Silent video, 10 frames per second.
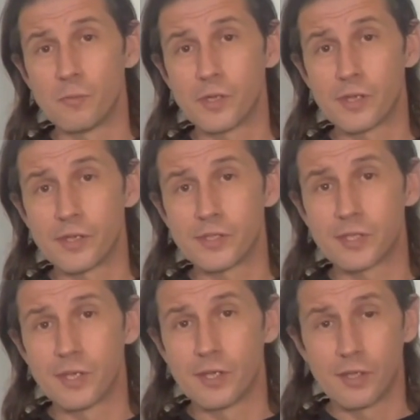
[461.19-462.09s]
Because
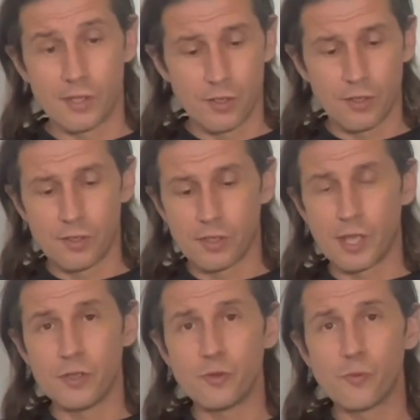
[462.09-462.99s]

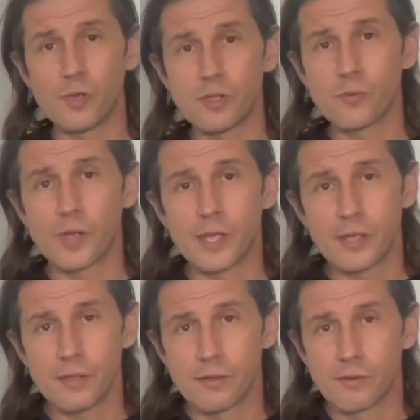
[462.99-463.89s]
can you will
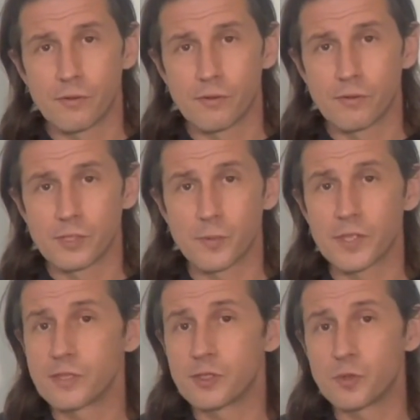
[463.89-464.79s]
away
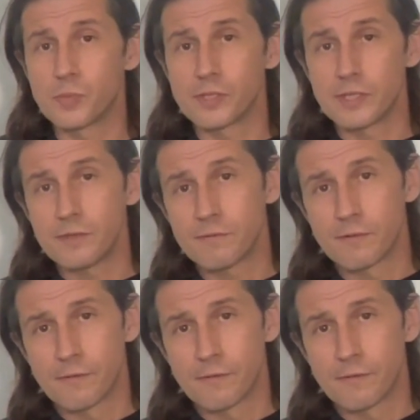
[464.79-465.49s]
something that you believe?